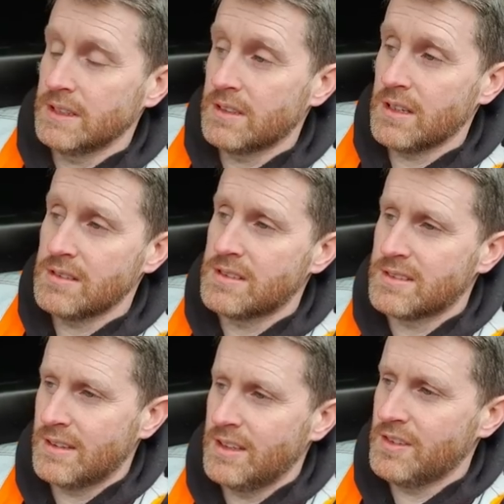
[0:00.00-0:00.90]

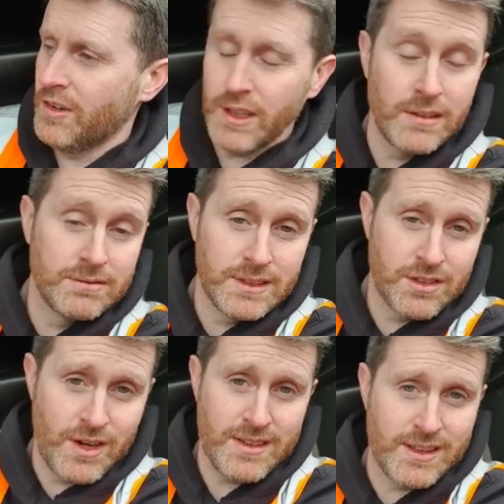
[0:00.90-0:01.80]
It's funny.
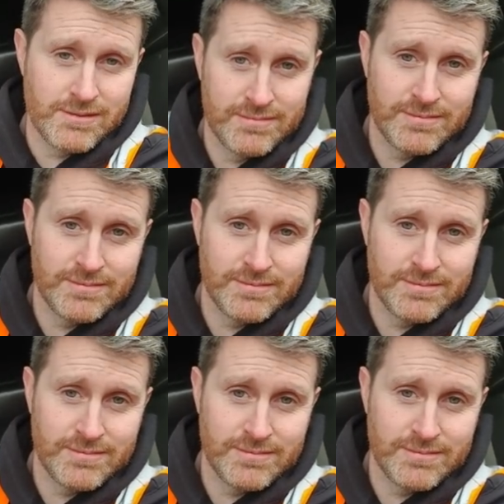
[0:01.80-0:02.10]
It's crazy.